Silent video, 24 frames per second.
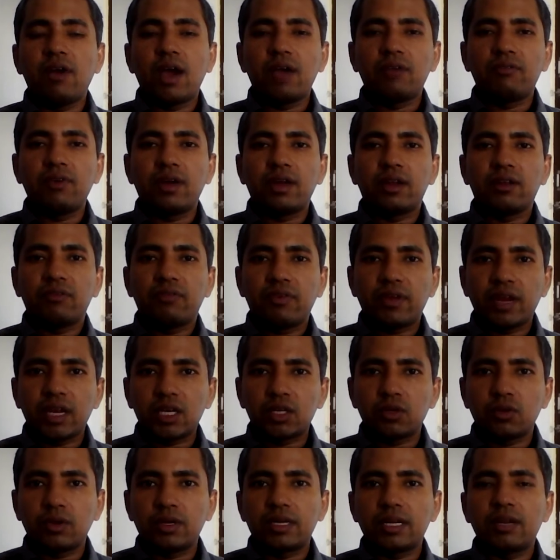we are referring
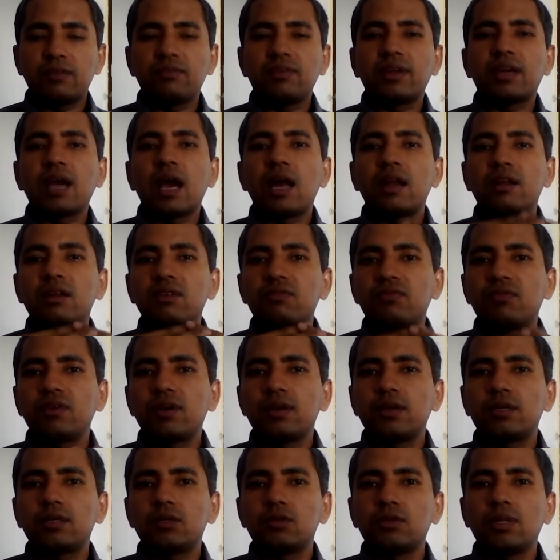to it, and we can't refer
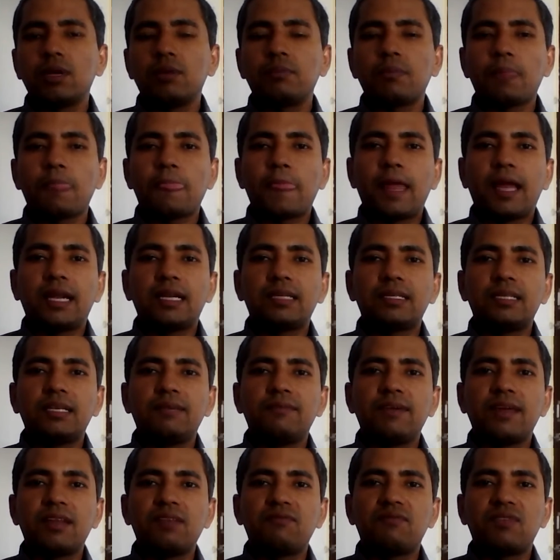to them at the
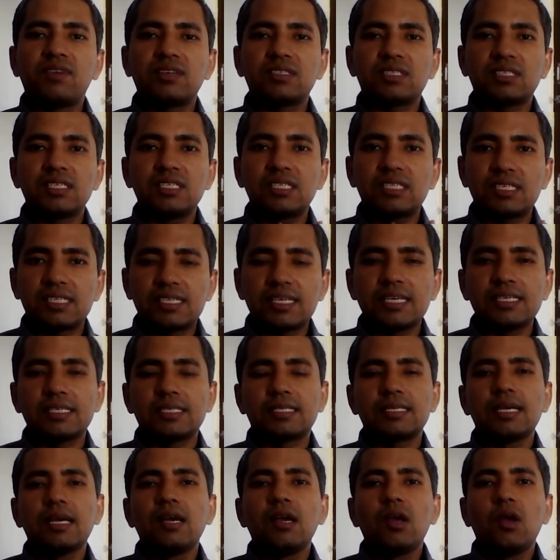very first instance
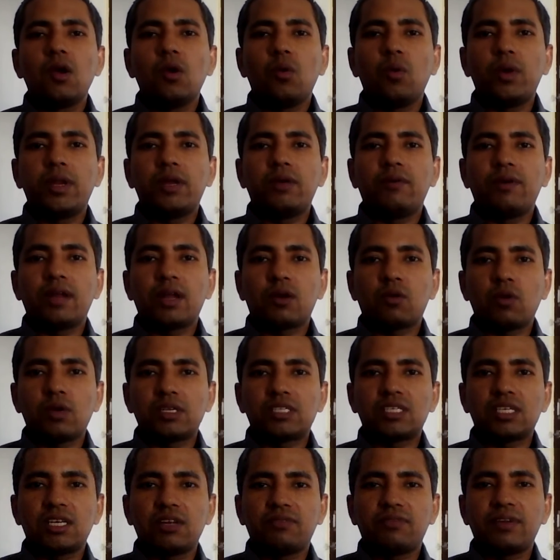whenever a
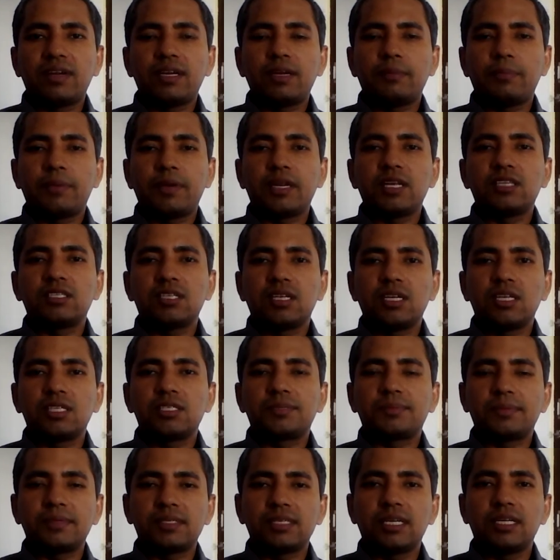question of interpretation is
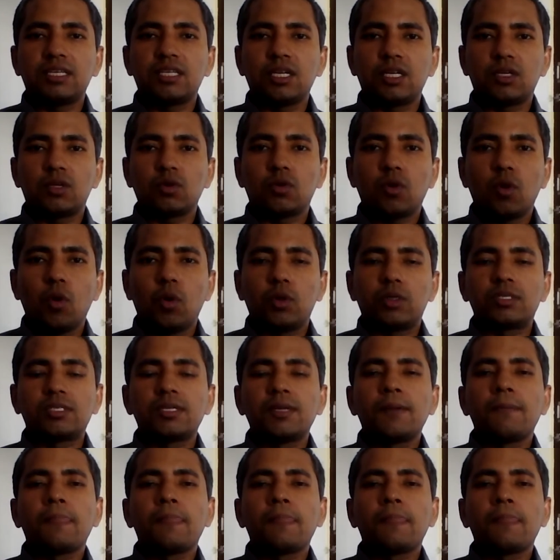presented to courts.